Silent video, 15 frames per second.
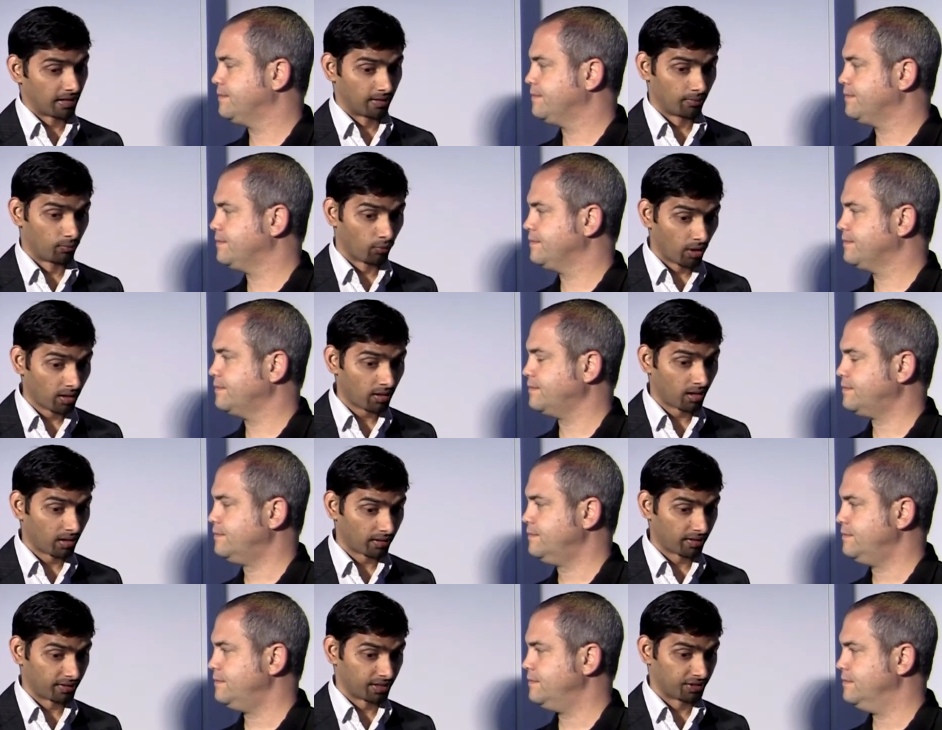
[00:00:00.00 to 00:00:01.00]
Speaker 1: Uh, one
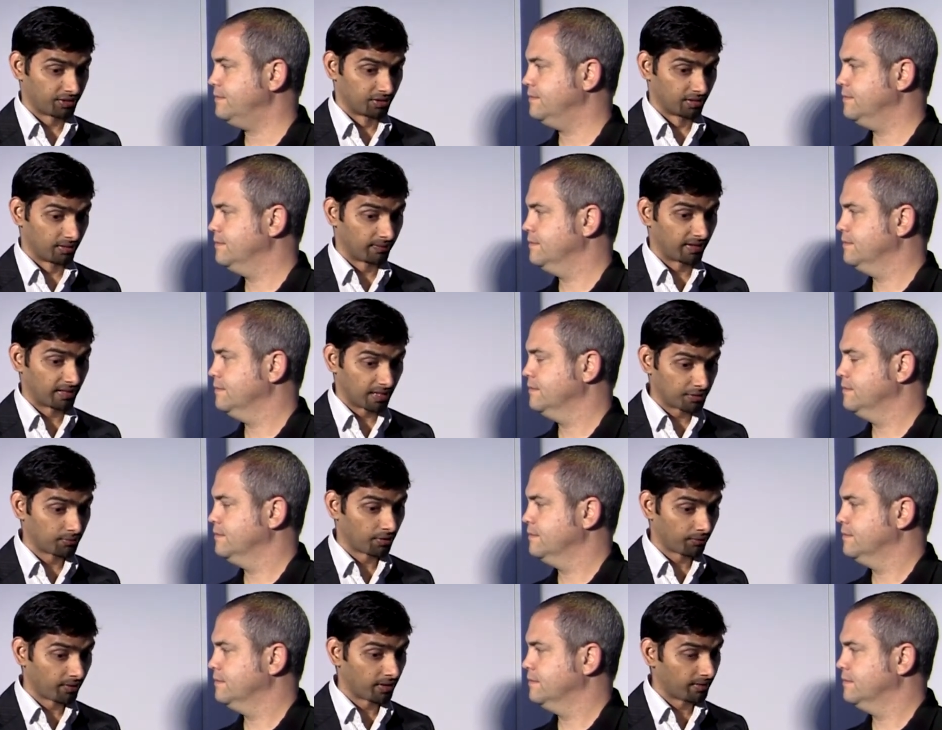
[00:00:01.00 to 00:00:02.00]
architecture. In fact, that's
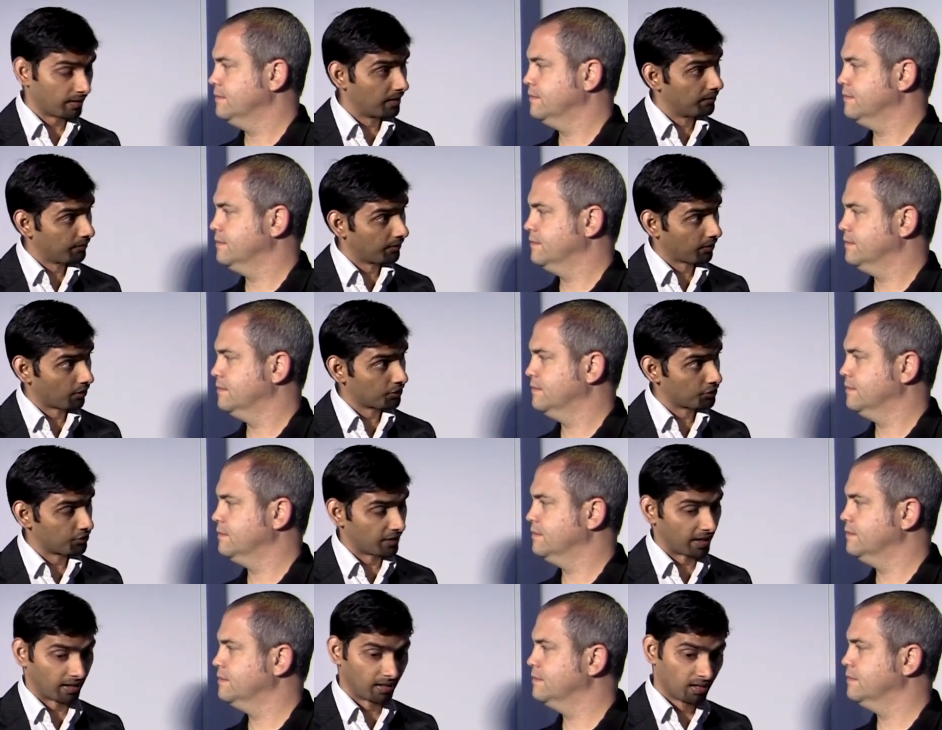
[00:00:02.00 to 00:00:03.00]
what we are delivering on
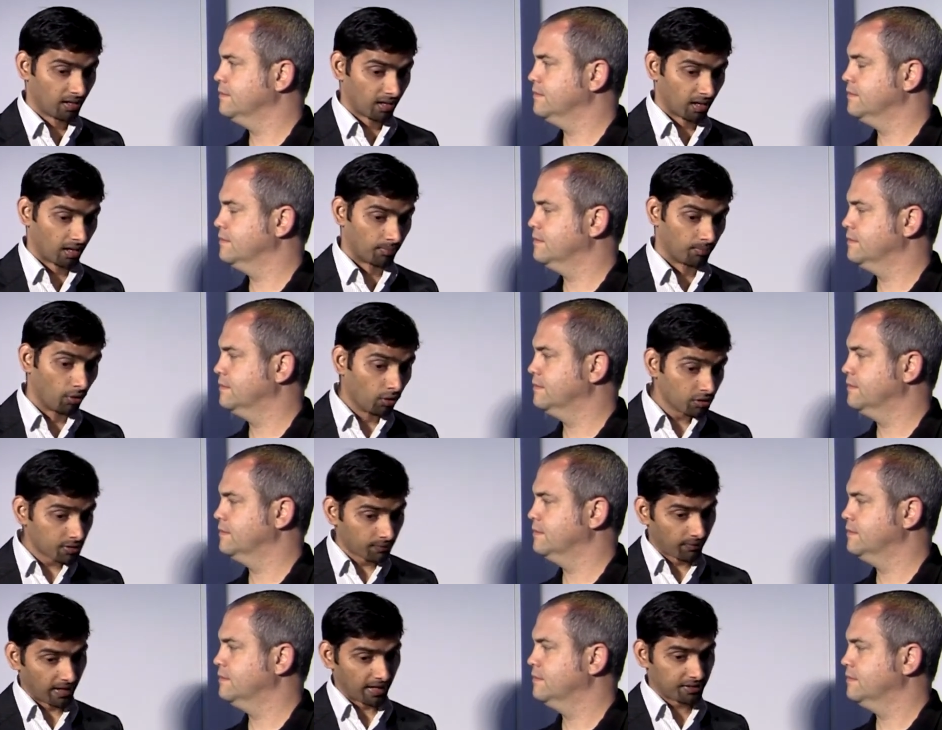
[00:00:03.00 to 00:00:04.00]
today. Uh, most
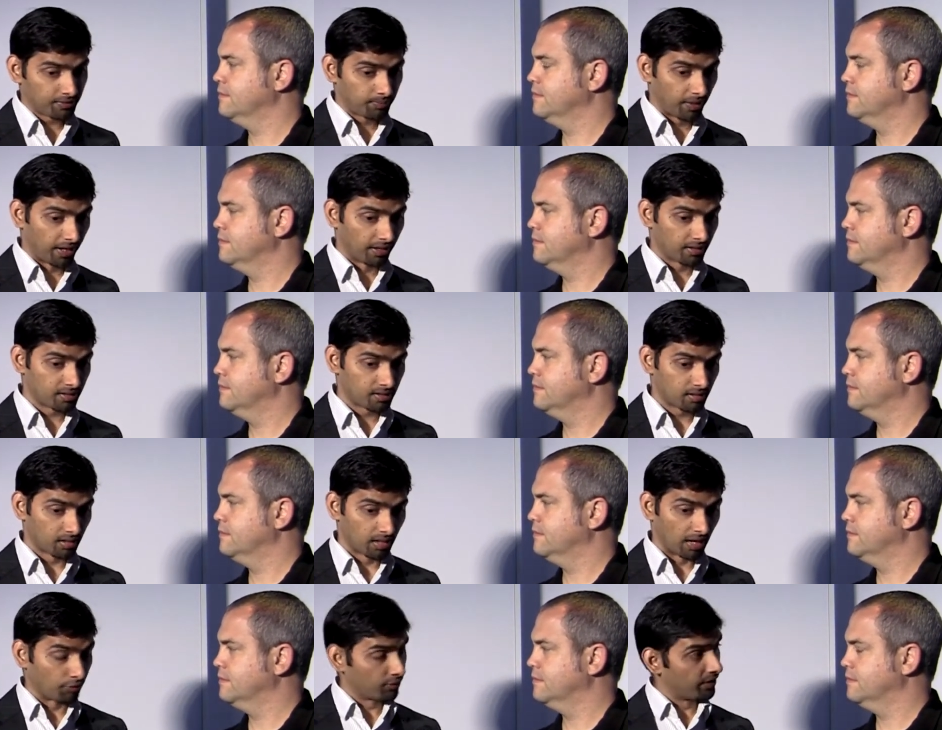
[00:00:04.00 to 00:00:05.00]
flash players
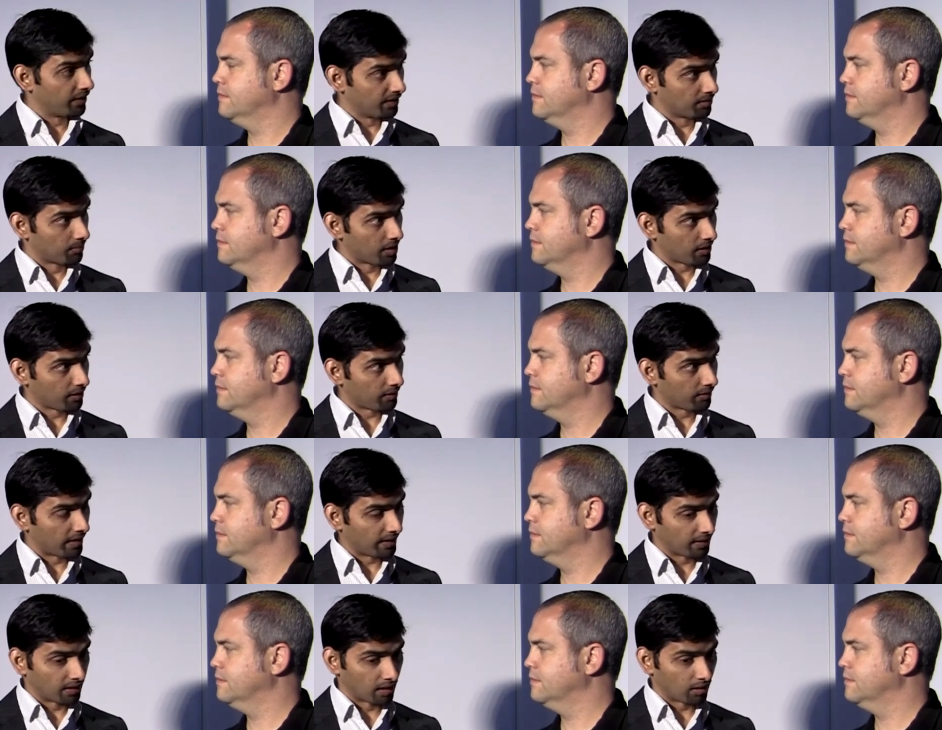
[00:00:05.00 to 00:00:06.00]
out there in the market
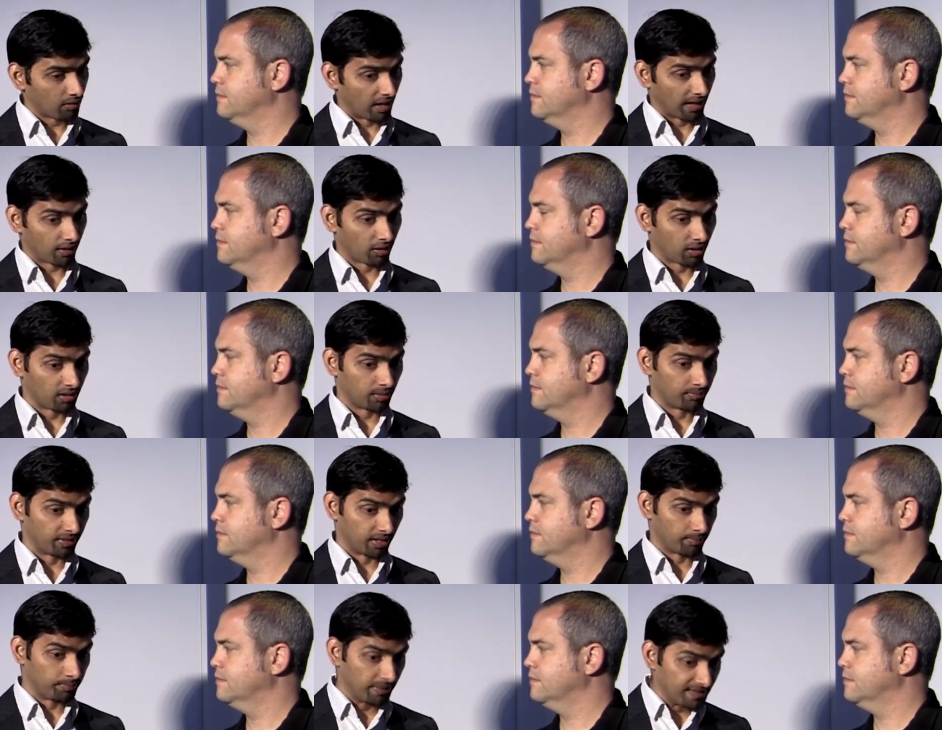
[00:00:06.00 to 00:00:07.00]
right now, I call them, they
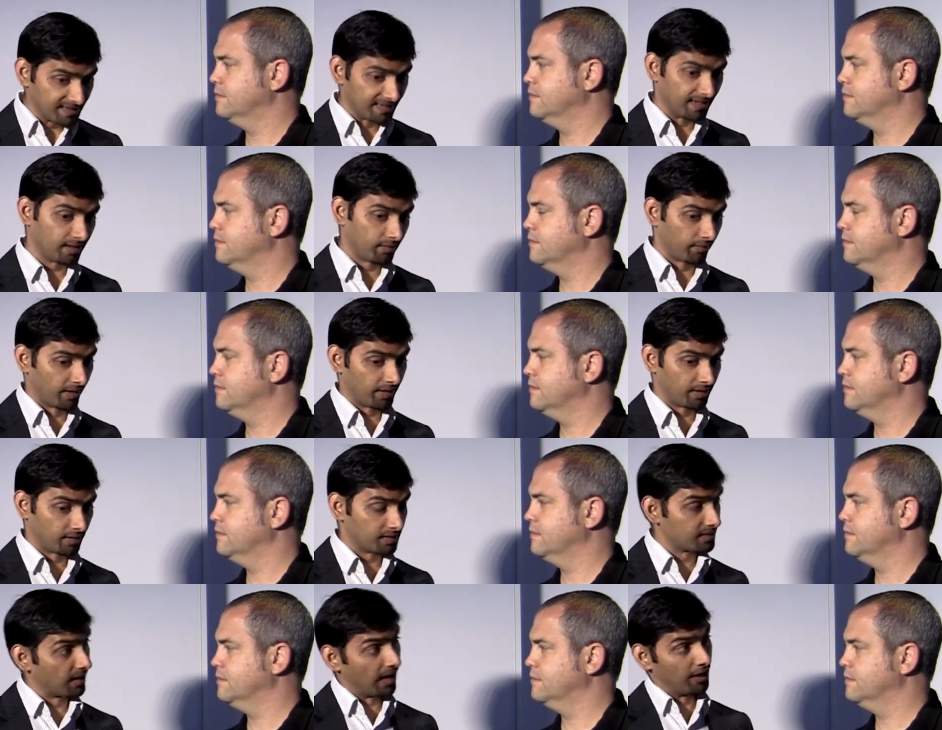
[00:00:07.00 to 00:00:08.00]
are busy creating
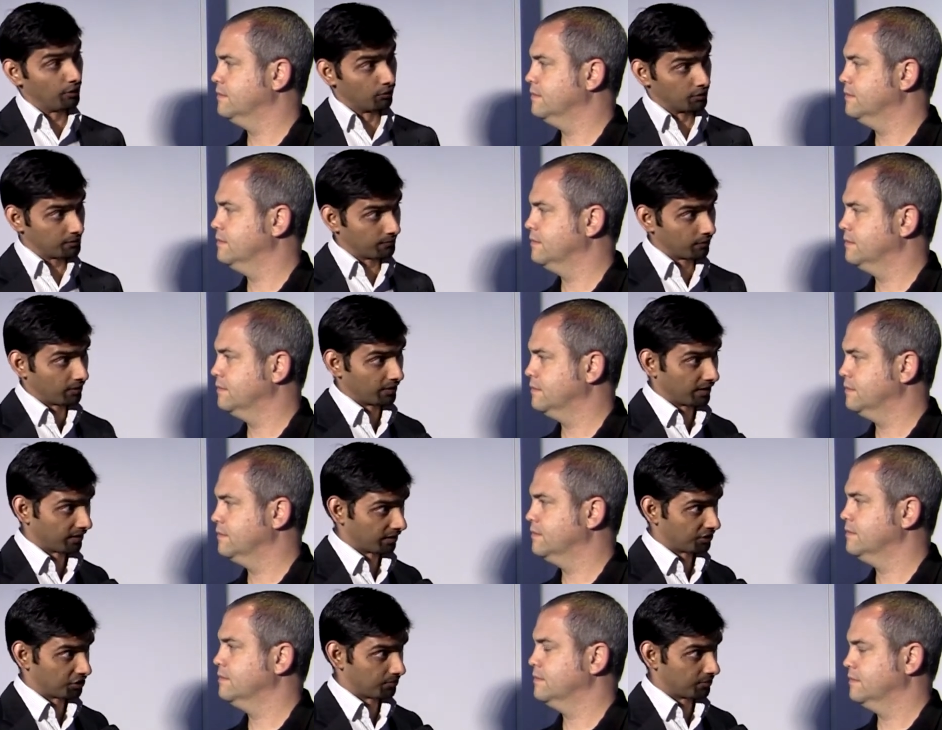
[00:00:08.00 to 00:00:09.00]
silos for their
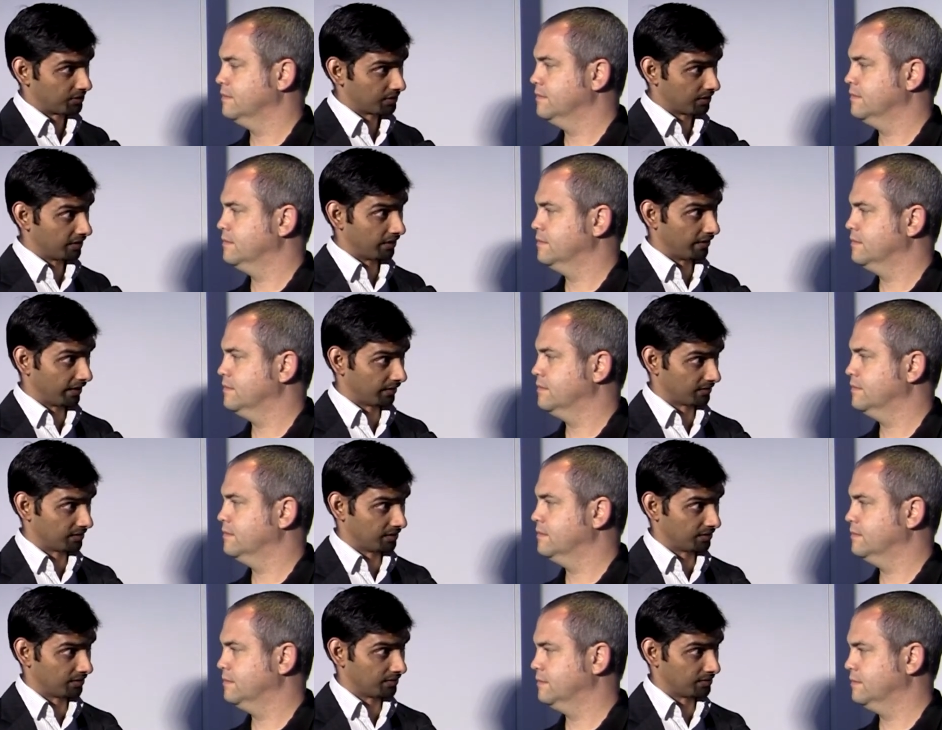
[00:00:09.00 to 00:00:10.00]
customers in their data
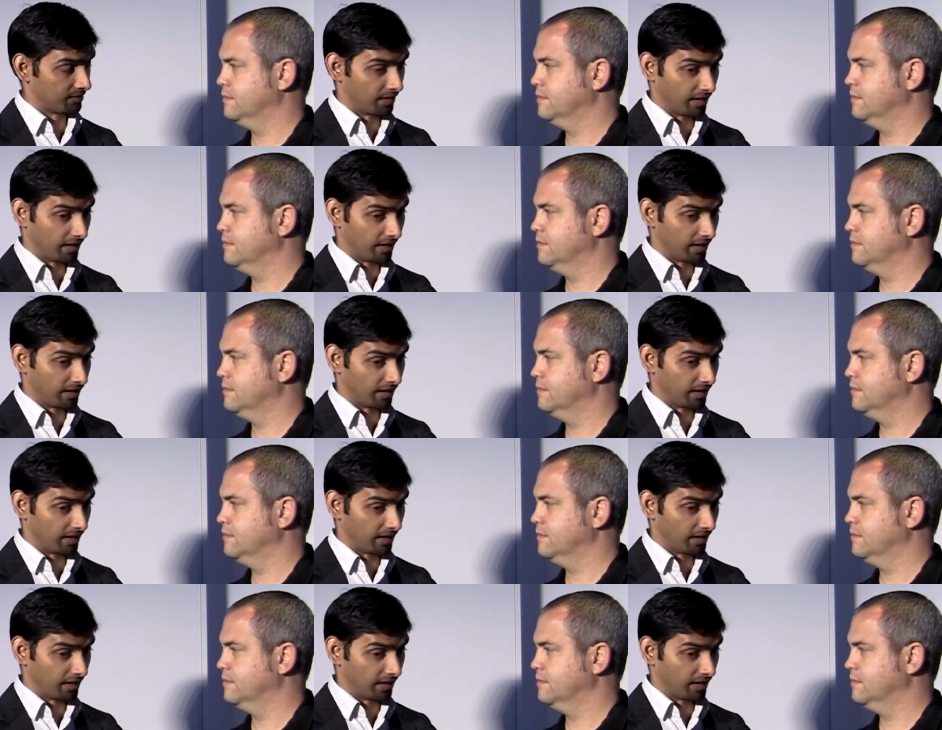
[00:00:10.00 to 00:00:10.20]
centers,